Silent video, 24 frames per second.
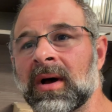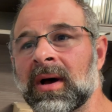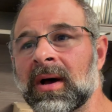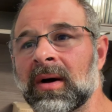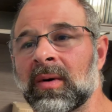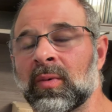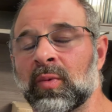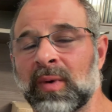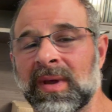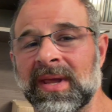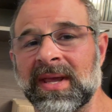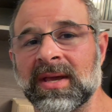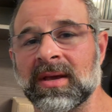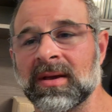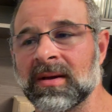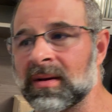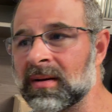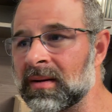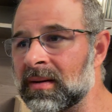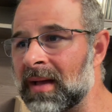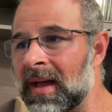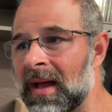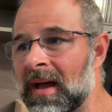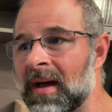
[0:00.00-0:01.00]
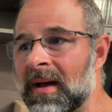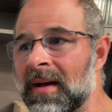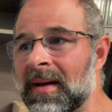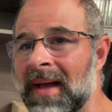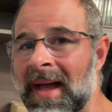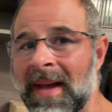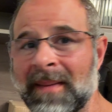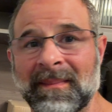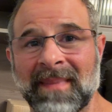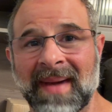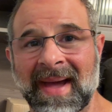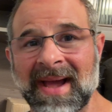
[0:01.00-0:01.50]
week
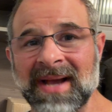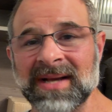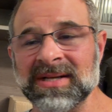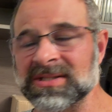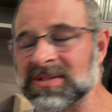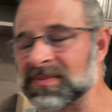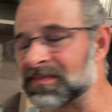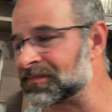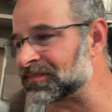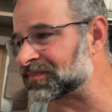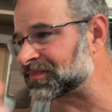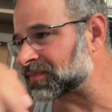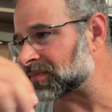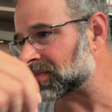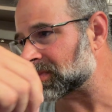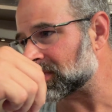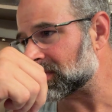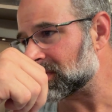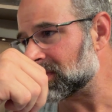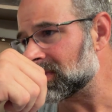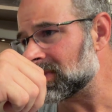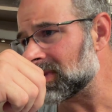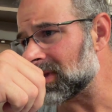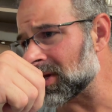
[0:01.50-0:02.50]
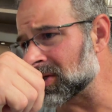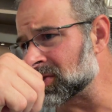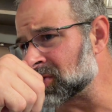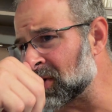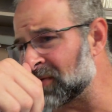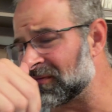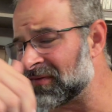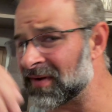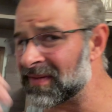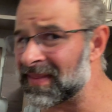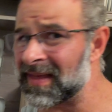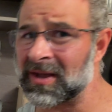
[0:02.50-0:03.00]
at max. So
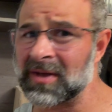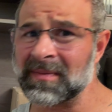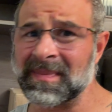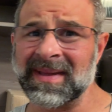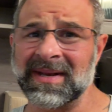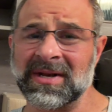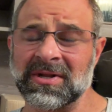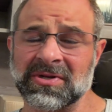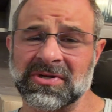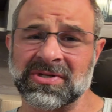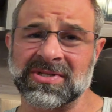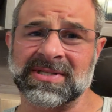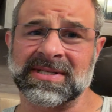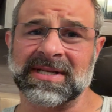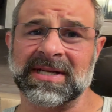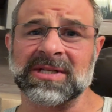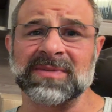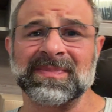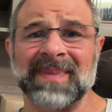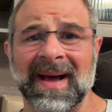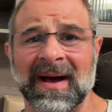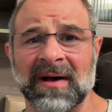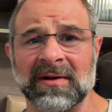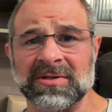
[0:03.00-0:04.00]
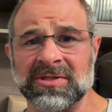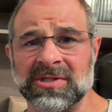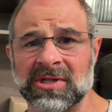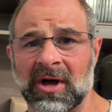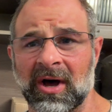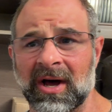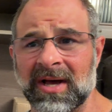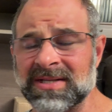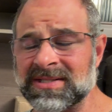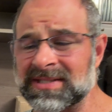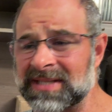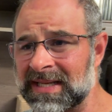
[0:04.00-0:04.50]
you figure that could be another 6 pounds
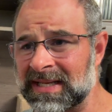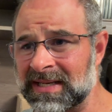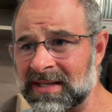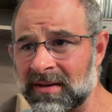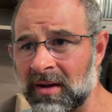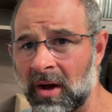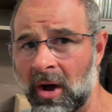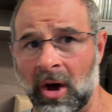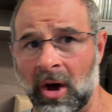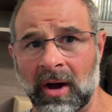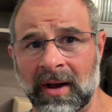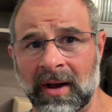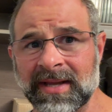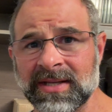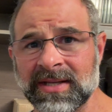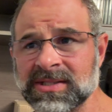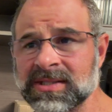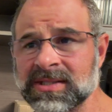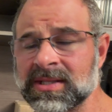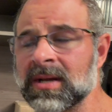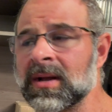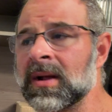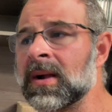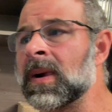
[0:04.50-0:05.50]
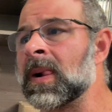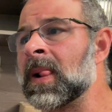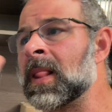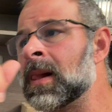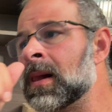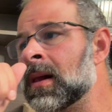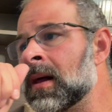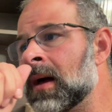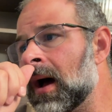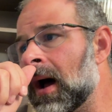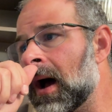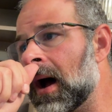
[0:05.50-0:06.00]
lost in August.
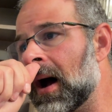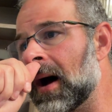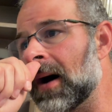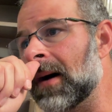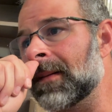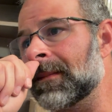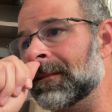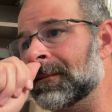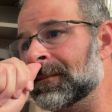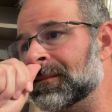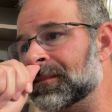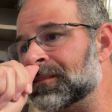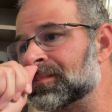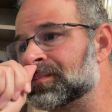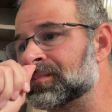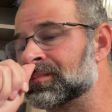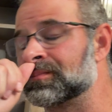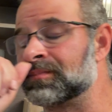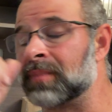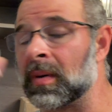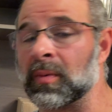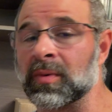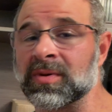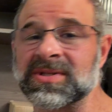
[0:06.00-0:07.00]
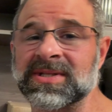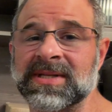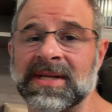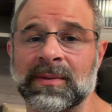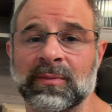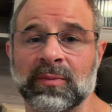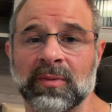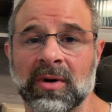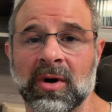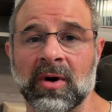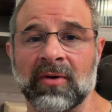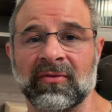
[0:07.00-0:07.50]
But we'll see.
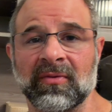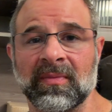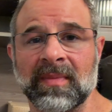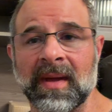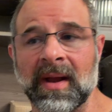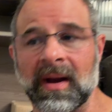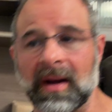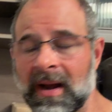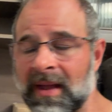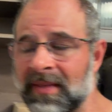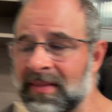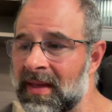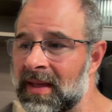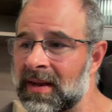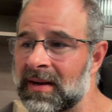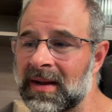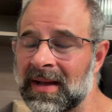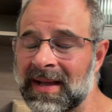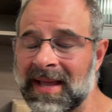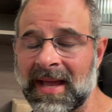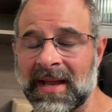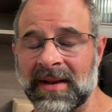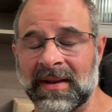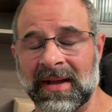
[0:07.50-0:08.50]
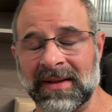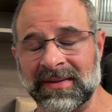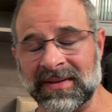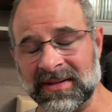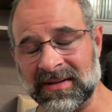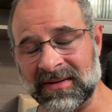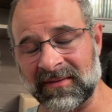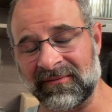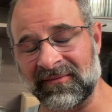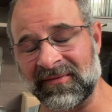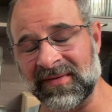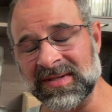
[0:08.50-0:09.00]
We'll go from there. And then again, I think
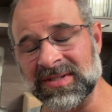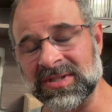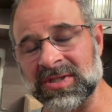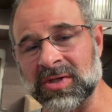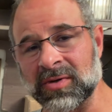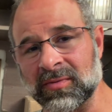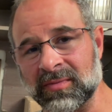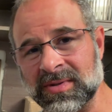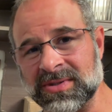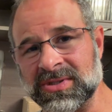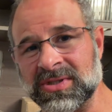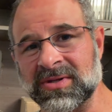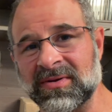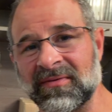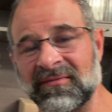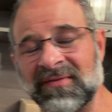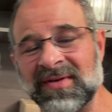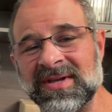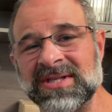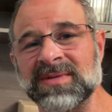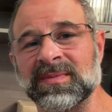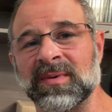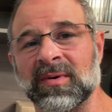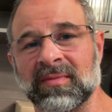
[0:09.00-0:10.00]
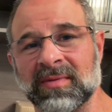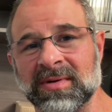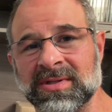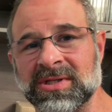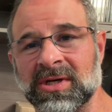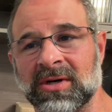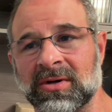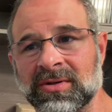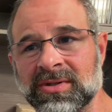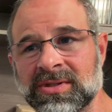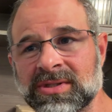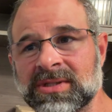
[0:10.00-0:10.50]
the visible
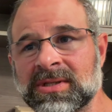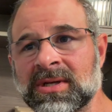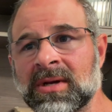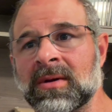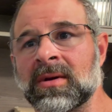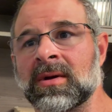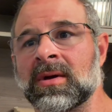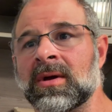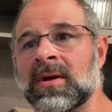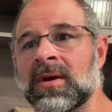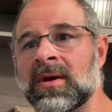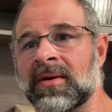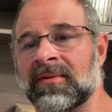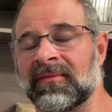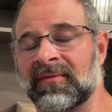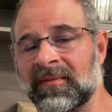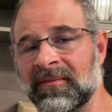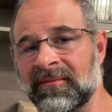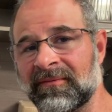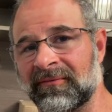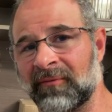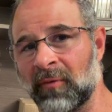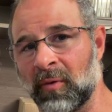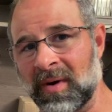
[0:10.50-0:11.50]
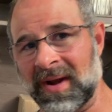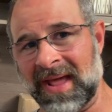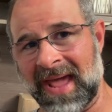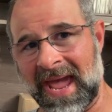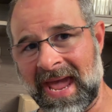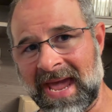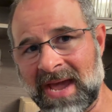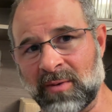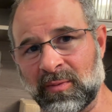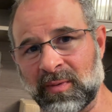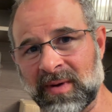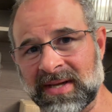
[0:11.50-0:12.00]
results from 4 to
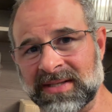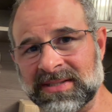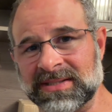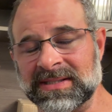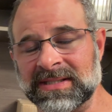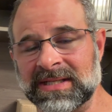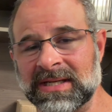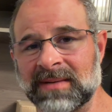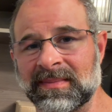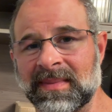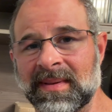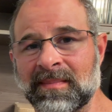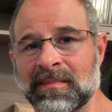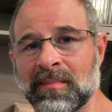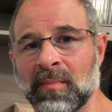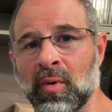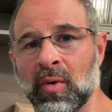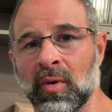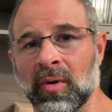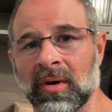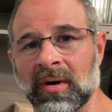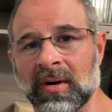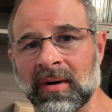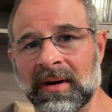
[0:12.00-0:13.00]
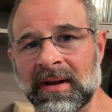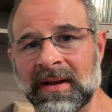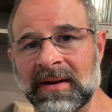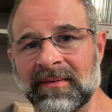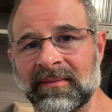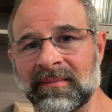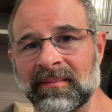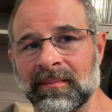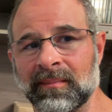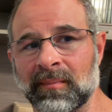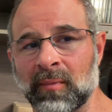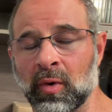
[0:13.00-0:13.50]
8 weeks is going to be more
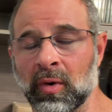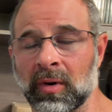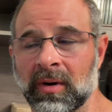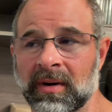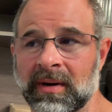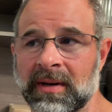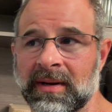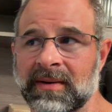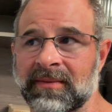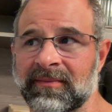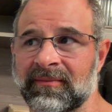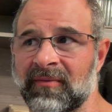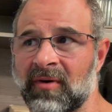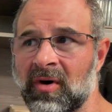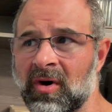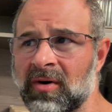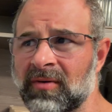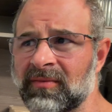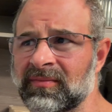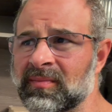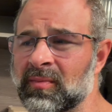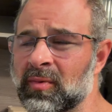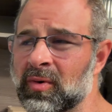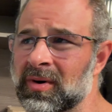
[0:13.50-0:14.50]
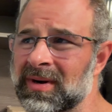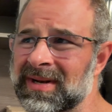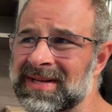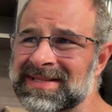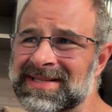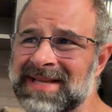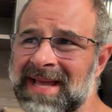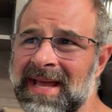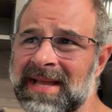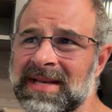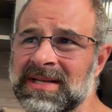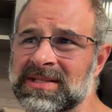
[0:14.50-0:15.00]
involved, more
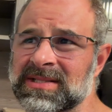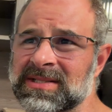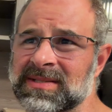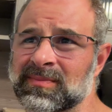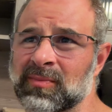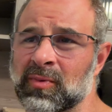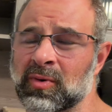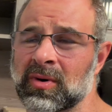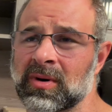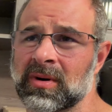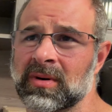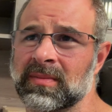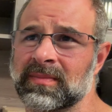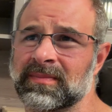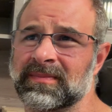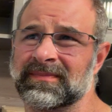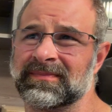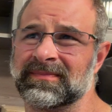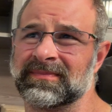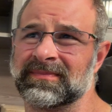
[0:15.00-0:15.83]
intense, more